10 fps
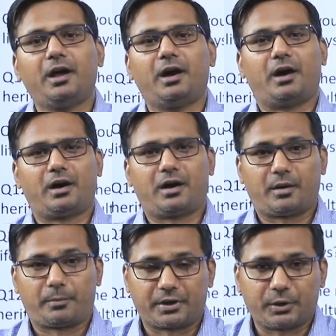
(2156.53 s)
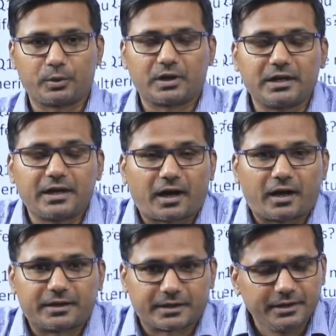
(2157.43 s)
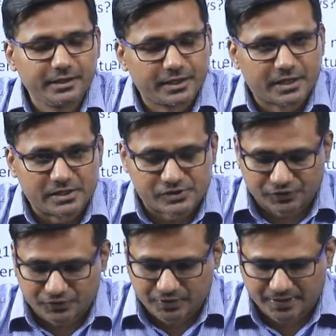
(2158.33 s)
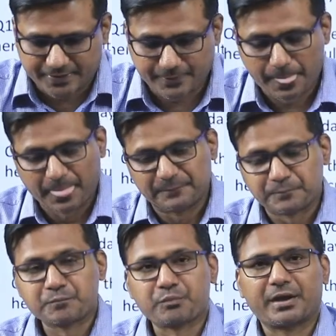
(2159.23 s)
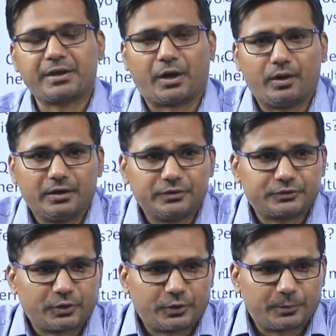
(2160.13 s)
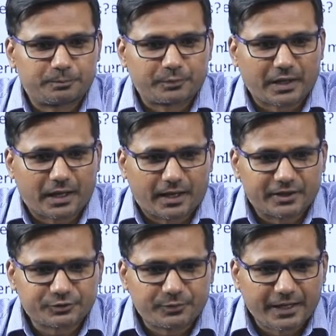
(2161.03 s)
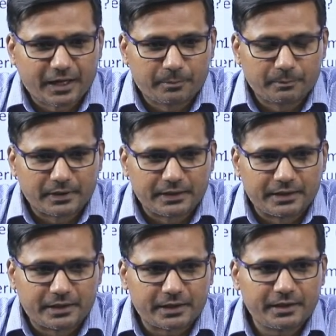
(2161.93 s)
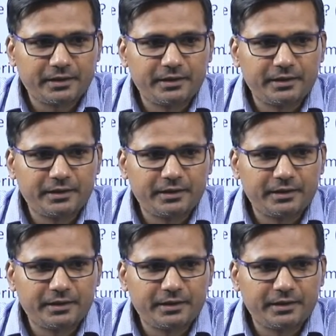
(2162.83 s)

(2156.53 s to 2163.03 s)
particularly art in culture, right? Now, so as we have maintained